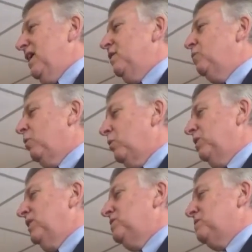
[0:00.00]
and were
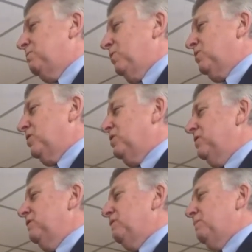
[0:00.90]
willing to put the
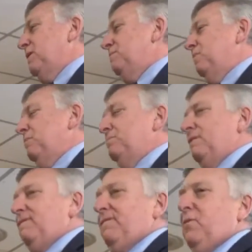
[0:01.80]
good of the people
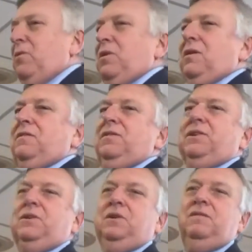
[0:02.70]
before the
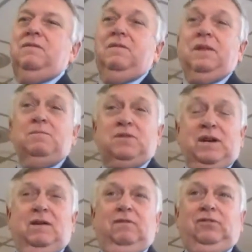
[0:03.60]
good of
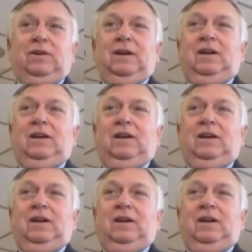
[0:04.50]
themselves